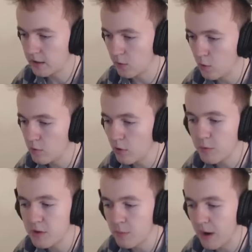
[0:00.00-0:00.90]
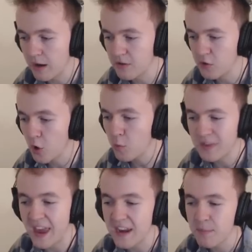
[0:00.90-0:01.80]
guess, oh, not with your butt, not
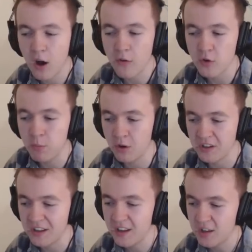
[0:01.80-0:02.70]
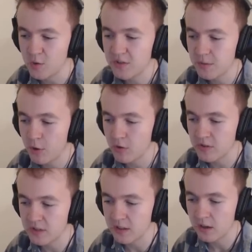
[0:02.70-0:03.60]
with any part of your body. Use the pogo
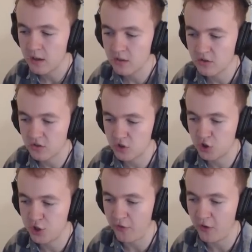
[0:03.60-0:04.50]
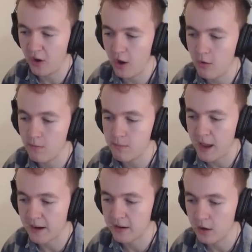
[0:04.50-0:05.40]
stick. Just shuffle on
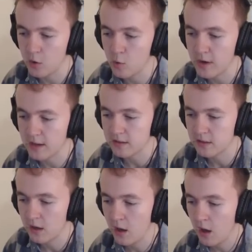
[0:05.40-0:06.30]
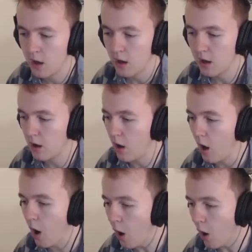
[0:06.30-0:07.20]
back. Oh, yes.
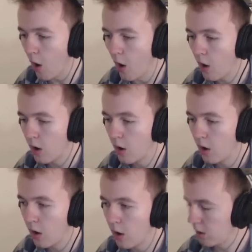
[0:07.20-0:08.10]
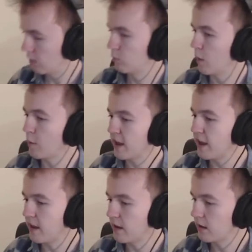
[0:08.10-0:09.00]
Oh! Well, we're
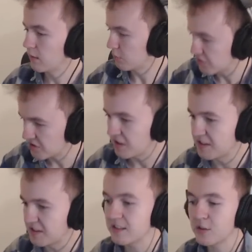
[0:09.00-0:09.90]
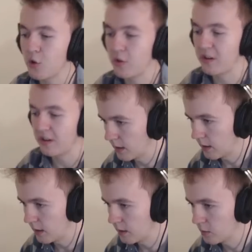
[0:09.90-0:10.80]
here. We just need to get to the coin.
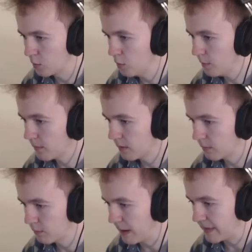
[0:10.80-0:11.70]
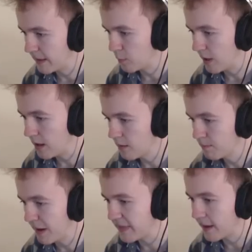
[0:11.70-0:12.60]
And, whoop, bat that away.
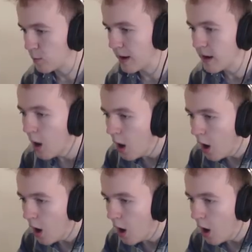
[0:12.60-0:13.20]
Bat that away.